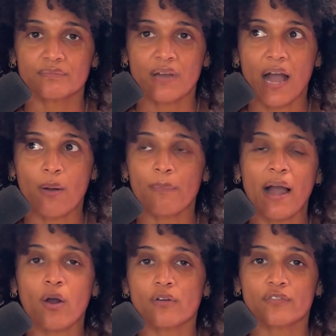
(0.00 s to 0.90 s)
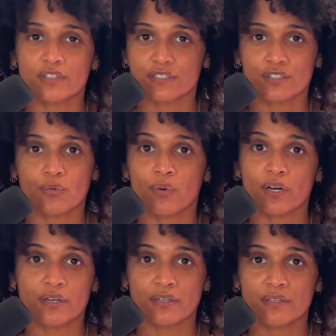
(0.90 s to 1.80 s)
How powerful is your
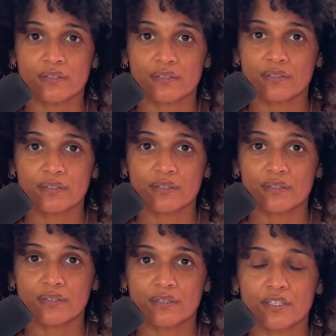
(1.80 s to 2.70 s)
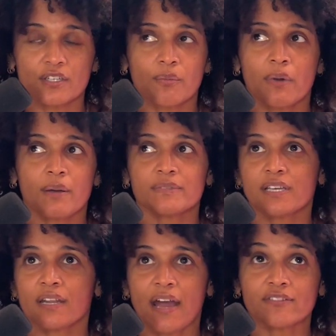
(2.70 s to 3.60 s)
word? Mom
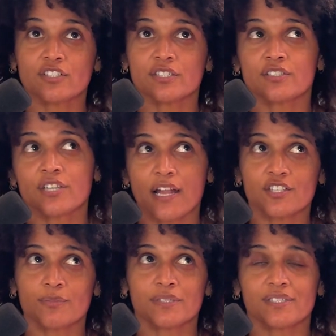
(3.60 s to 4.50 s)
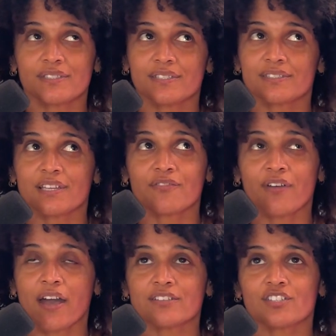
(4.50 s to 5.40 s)
said after she challenged me to the 6-day
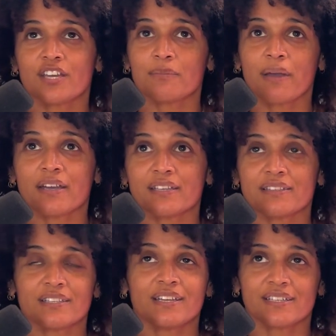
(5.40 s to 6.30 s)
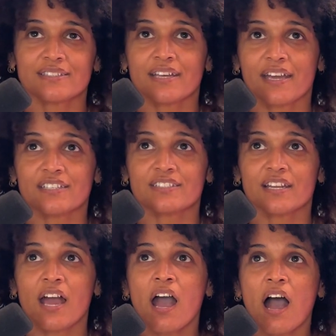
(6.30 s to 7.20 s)
fast, she came back the next day and
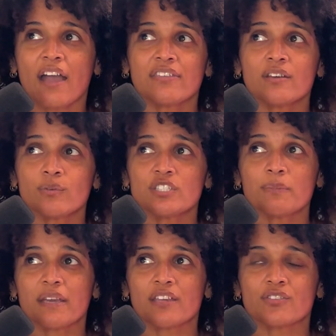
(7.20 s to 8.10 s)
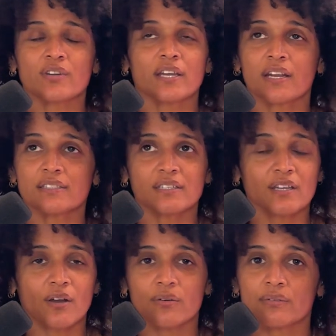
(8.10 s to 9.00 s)
said, I think we should make it 3. And I said,
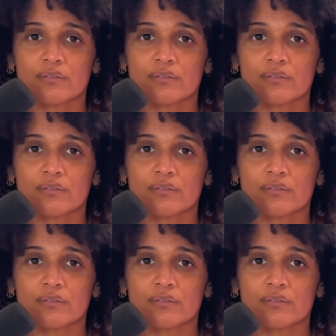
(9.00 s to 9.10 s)
no.